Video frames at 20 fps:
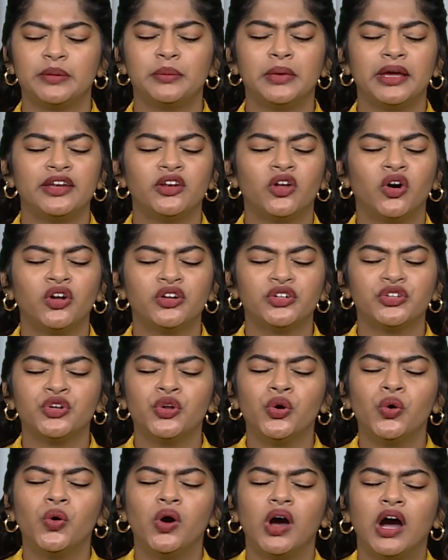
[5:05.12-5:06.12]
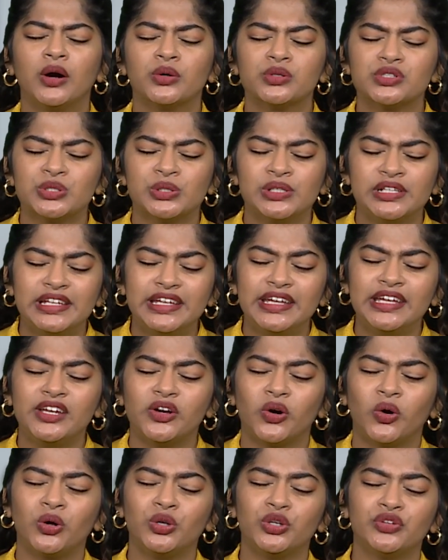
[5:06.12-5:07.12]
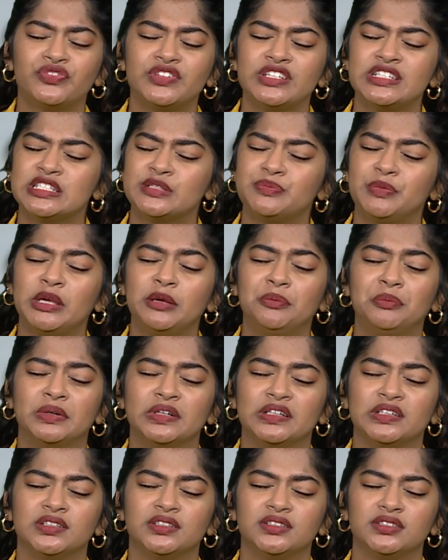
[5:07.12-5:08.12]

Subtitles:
They may not know how to lead all of these people.